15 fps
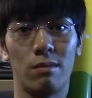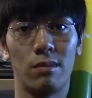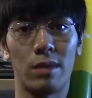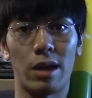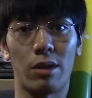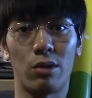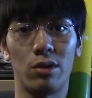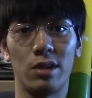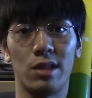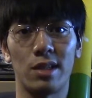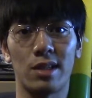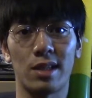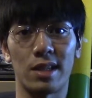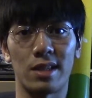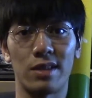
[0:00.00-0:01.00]
Now I'm going to
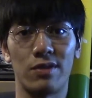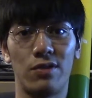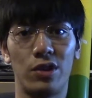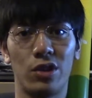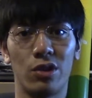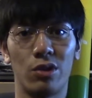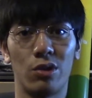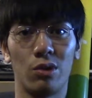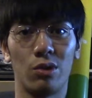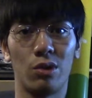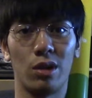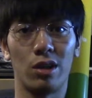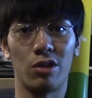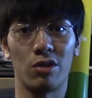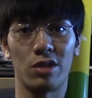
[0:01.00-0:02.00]
discuss this video
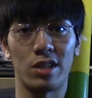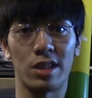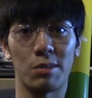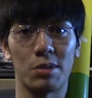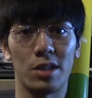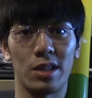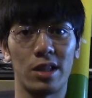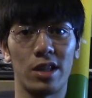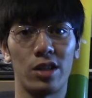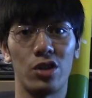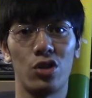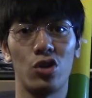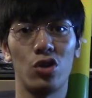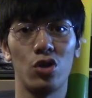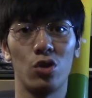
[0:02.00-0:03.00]
under the assumption that
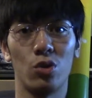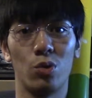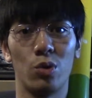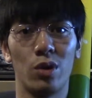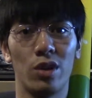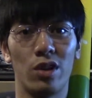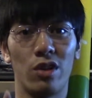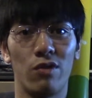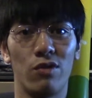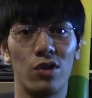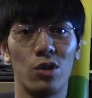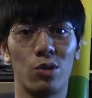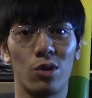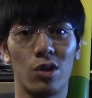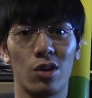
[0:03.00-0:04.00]
you, the
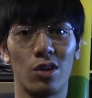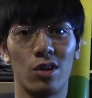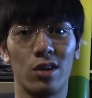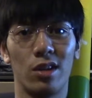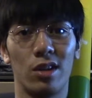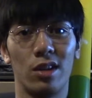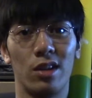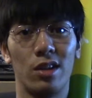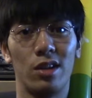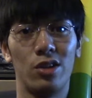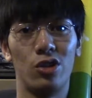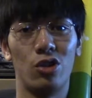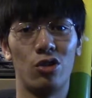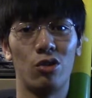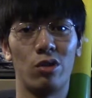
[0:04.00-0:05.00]
viewer,
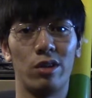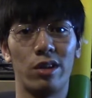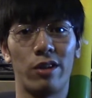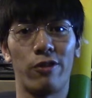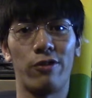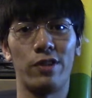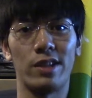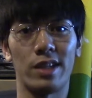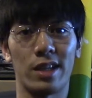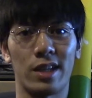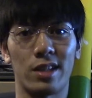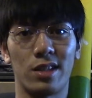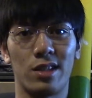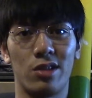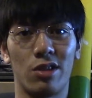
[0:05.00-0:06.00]
know enough
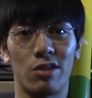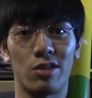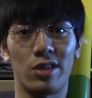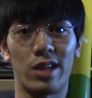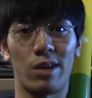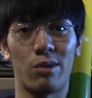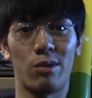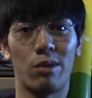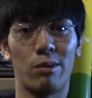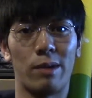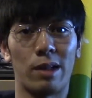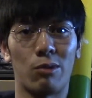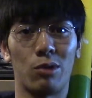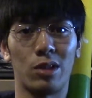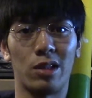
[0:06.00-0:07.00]
physics to understand
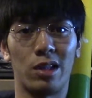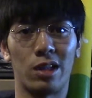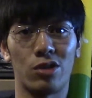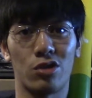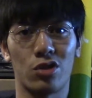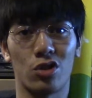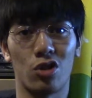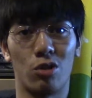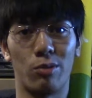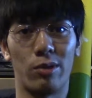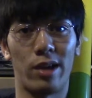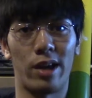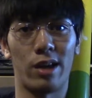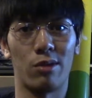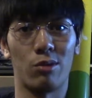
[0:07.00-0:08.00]
what the electroscope
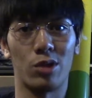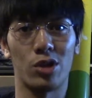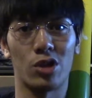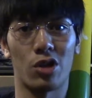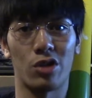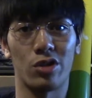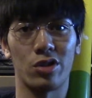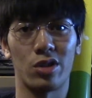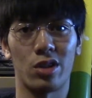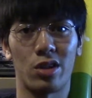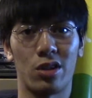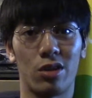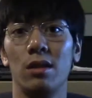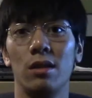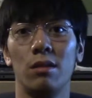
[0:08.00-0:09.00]
and what charges
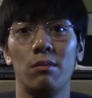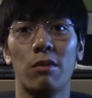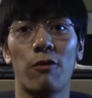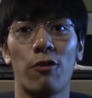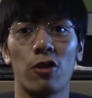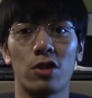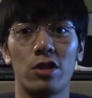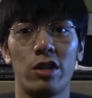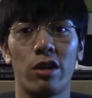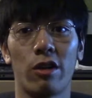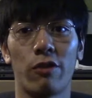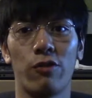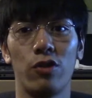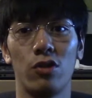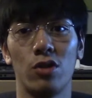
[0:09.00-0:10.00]
are. But first, here are
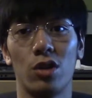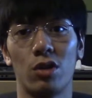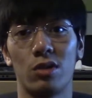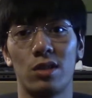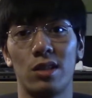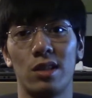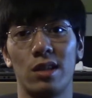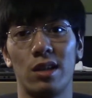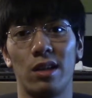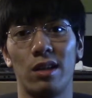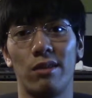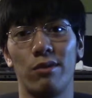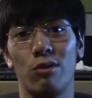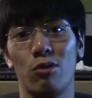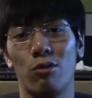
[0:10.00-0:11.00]
a few notes
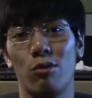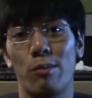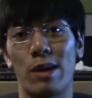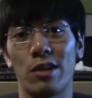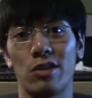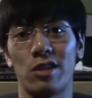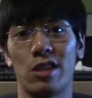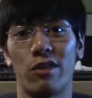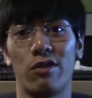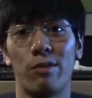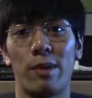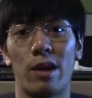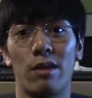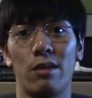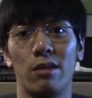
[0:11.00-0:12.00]
to remind yourself
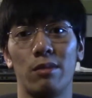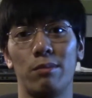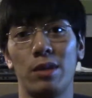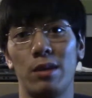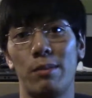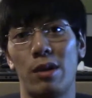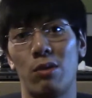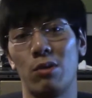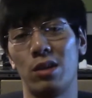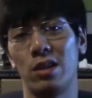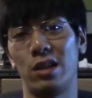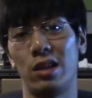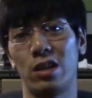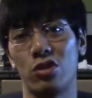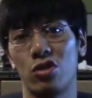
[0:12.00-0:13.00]
a bit about what
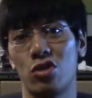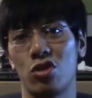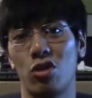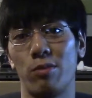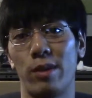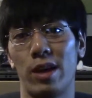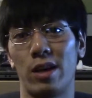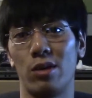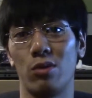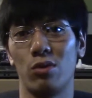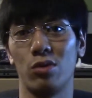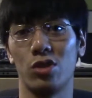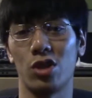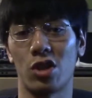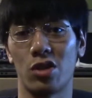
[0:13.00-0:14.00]
the electroscope
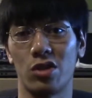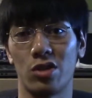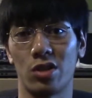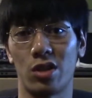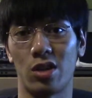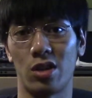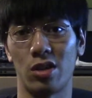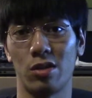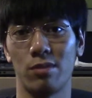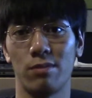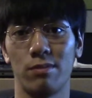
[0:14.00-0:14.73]
and charges are.